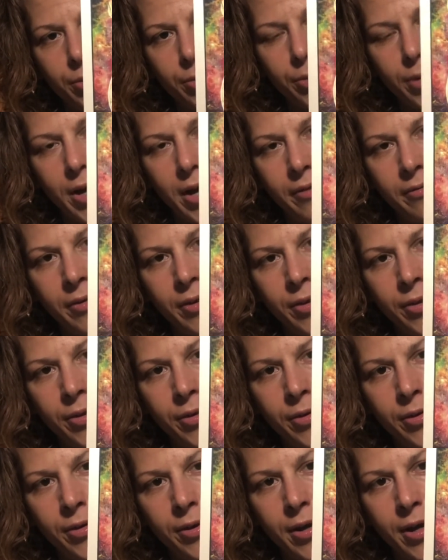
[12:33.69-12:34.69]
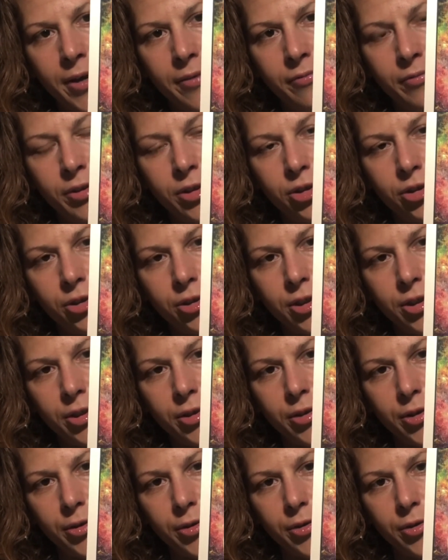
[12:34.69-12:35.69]
We're having a third eye vision here,
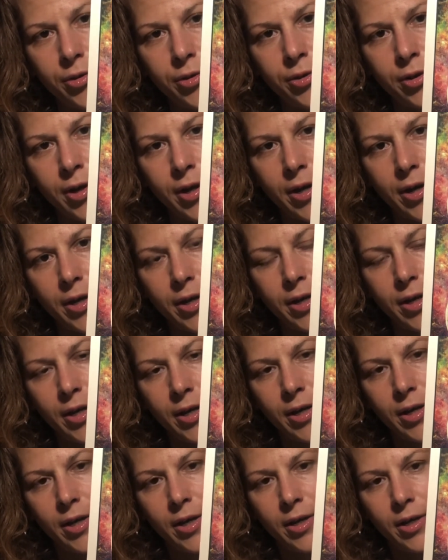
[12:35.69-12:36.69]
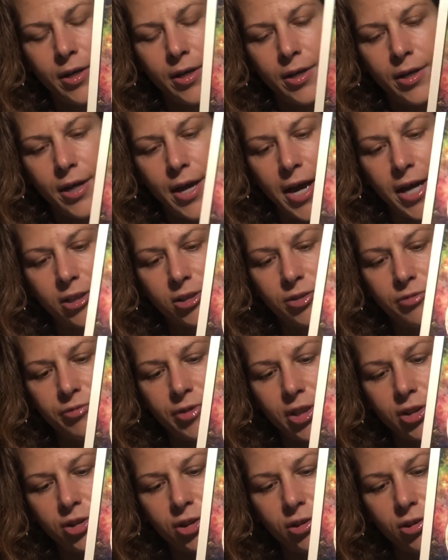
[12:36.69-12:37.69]
a third eye
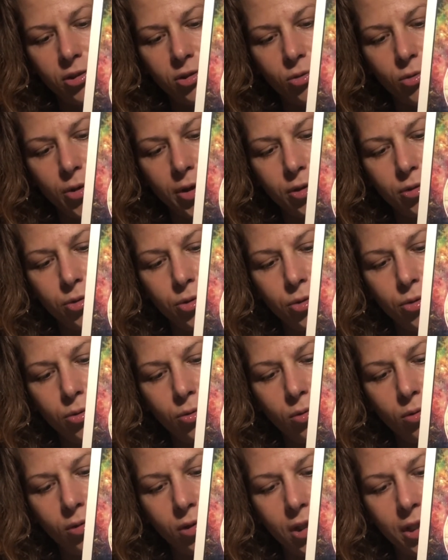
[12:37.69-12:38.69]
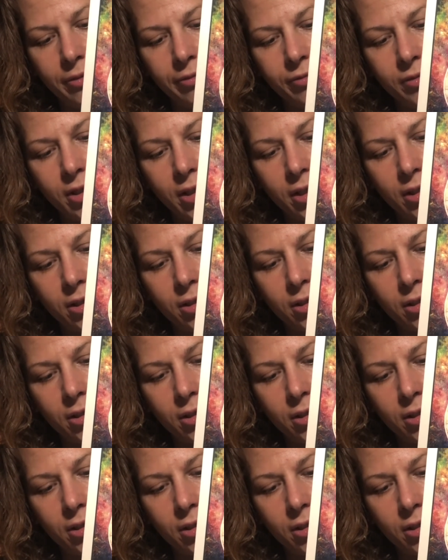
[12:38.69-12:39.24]
activation that's going to lift us